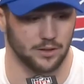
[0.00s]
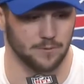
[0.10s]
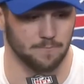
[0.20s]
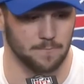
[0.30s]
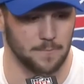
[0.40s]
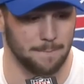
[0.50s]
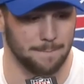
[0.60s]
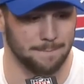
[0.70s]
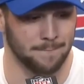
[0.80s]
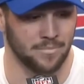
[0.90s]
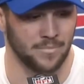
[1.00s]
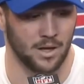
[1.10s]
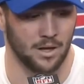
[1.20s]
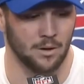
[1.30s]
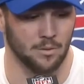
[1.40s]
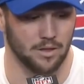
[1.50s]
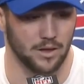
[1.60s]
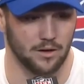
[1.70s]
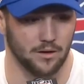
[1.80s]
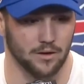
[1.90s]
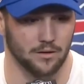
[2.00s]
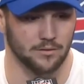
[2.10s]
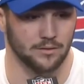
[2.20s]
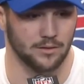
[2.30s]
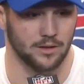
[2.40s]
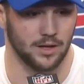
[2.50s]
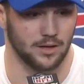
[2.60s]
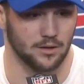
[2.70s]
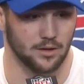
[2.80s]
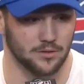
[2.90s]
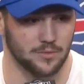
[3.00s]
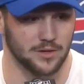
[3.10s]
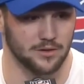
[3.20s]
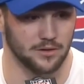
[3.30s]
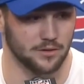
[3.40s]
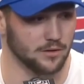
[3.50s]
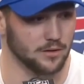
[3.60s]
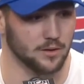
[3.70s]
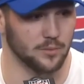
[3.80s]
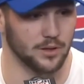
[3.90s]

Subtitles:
I want to thank our, I know Coach mentioned it earlier,